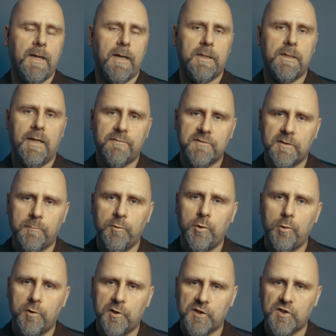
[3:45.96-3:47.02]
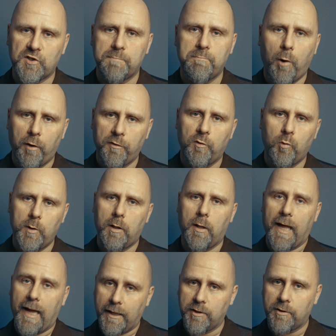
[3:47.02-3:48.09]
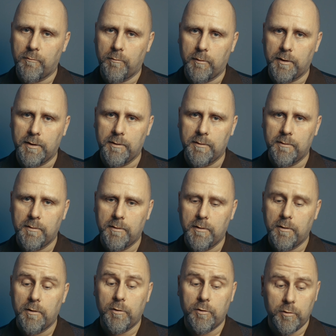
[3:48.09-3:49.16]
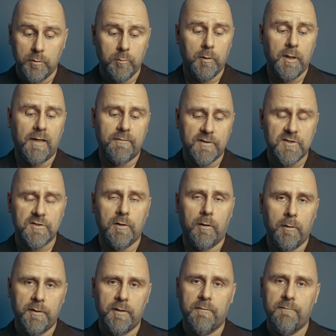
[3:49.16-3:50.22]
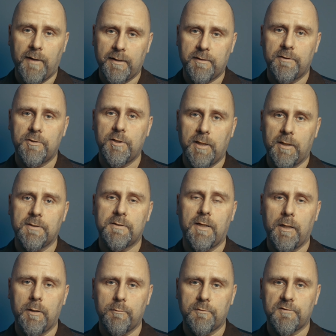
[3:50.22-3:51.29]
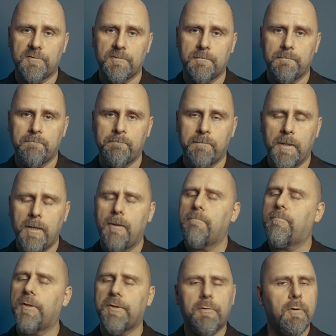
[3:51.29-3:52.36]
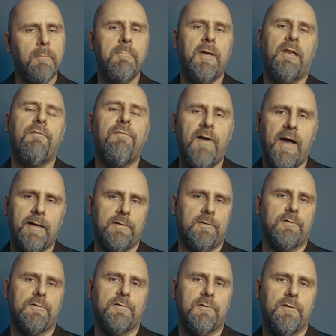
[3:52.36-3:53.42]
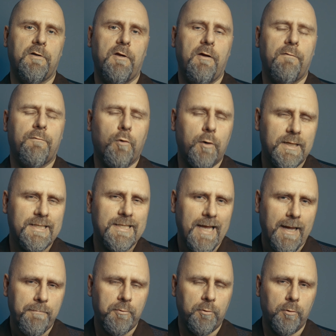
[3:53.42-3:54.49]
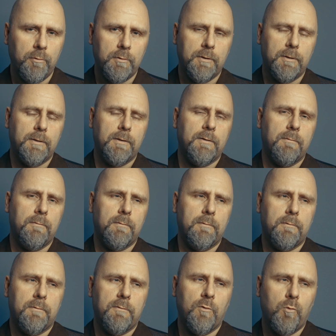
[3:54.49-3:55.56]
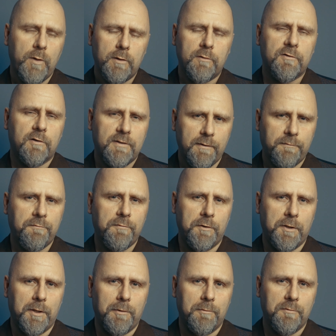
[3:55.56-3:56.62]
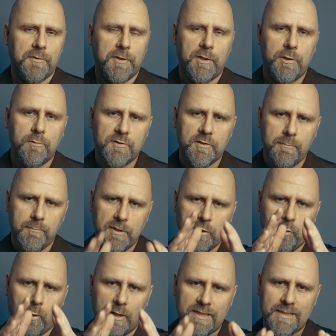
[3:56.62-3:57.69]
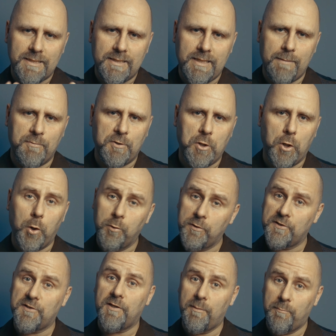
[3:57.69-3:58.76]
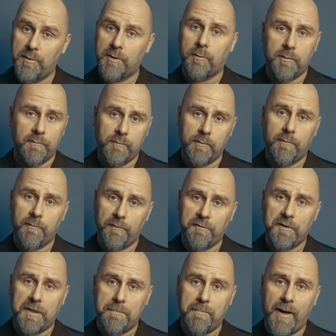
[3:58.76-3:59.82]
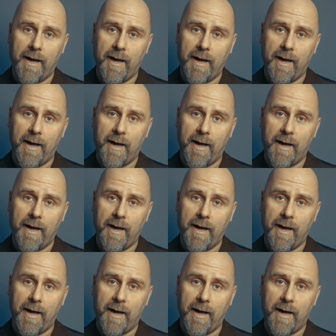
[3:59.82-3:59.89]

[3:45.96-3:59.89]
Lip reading: and you have someone who can spot the wheel accurately, you will have a solid advantage against the house. But there are many factors. For example, the wheels are different now. They used to be quite steep cones in the middle, if you ever think